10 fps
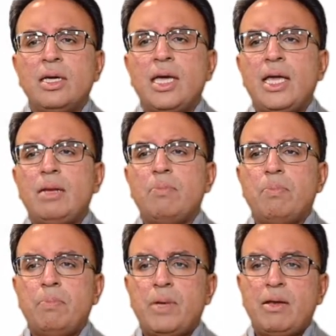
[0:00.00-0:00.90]
in
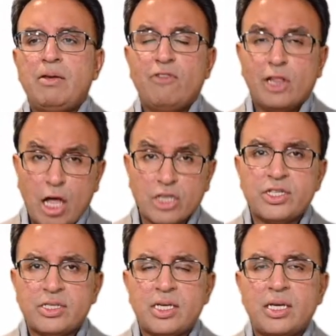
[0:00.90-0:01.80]

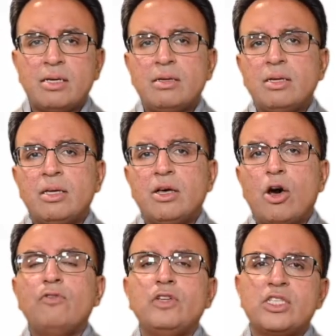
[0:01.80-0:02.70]
velocity
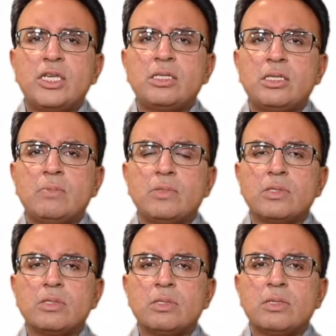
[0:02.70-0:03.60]
of your systems